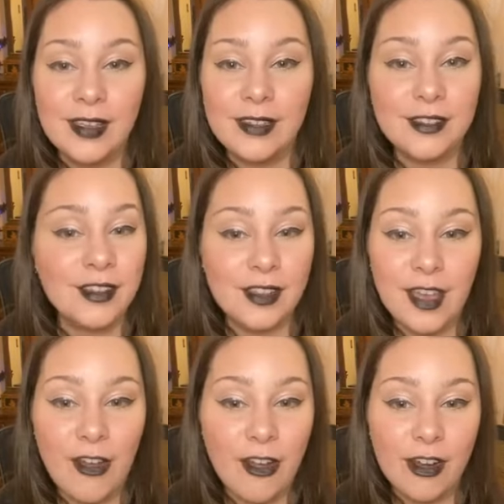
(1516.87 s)
It's not
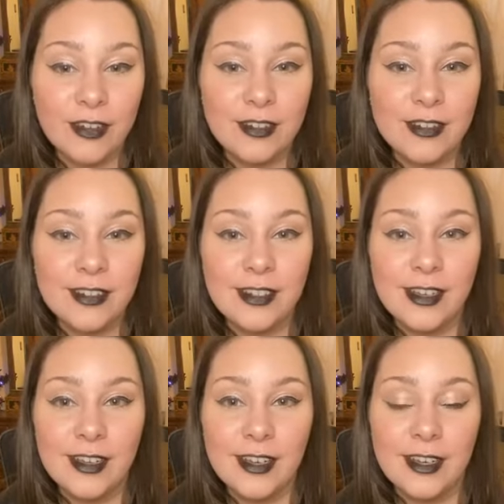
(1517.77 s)
that hard.
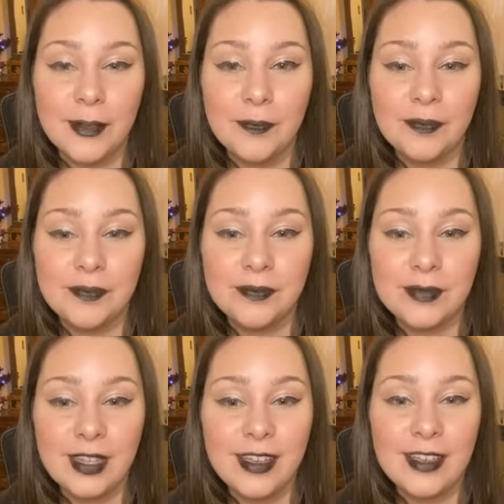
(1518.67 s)

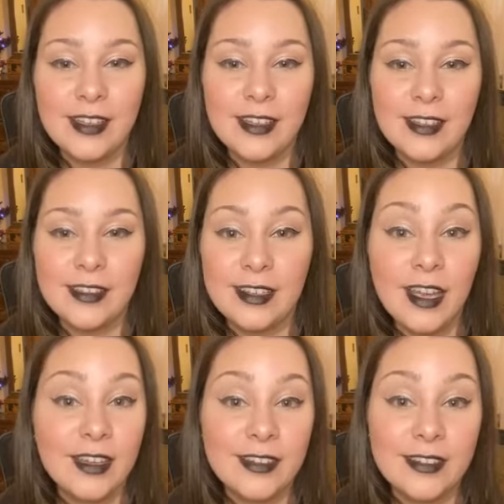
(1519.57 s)

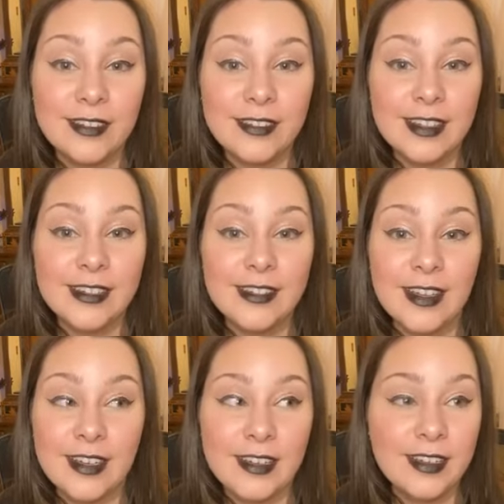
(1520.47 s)
Yeah, it's
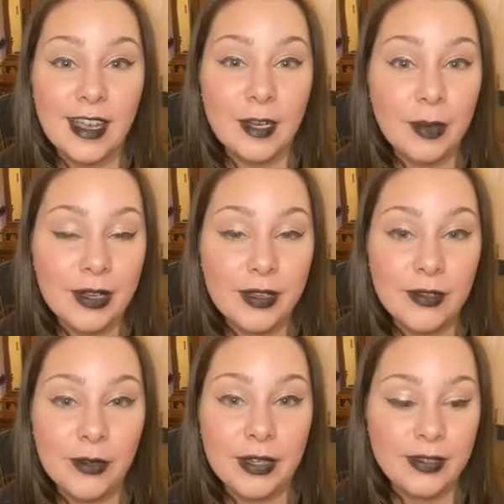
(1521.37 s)
anybody can
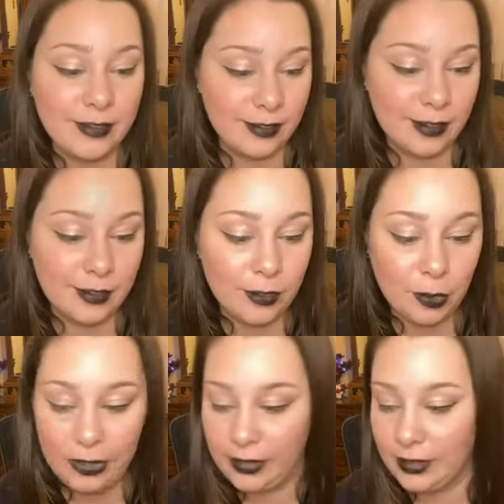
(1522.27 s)
do it. It's
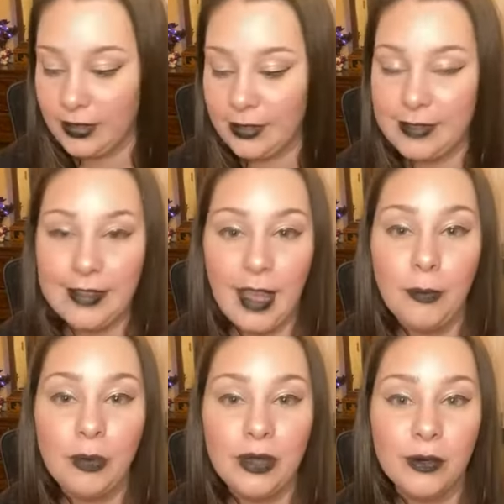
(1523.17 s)
super easy.
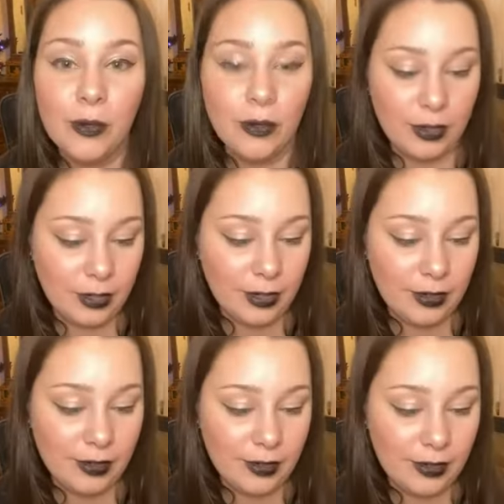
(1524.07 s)
Tape or
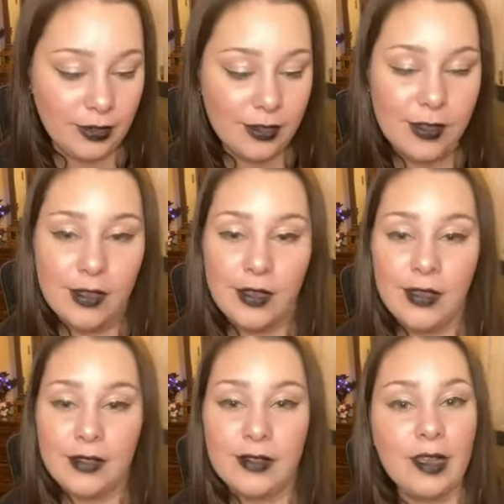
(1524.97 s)

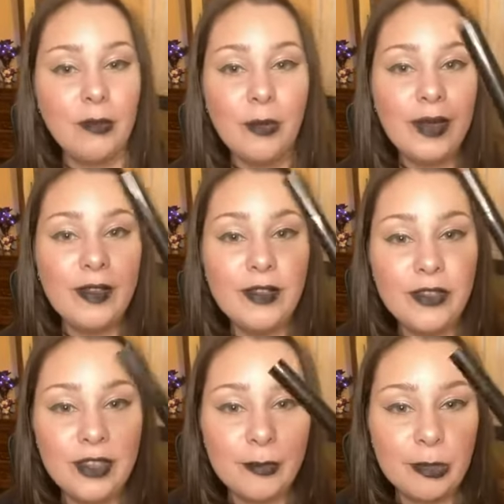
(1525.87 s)
my little
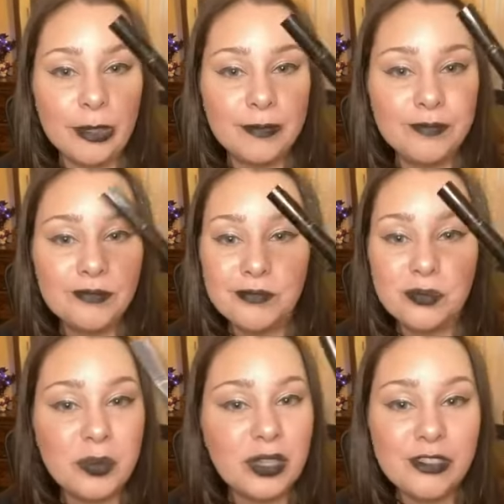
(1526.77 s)
stamper.
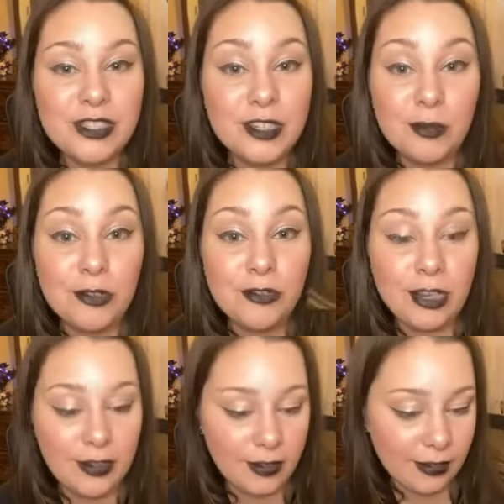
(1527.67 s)
My little stamper
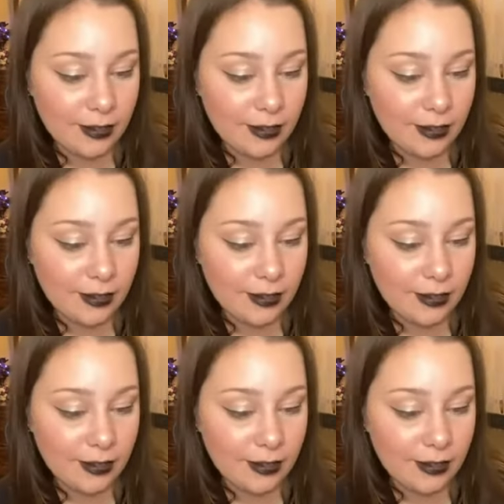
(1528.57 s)
friend.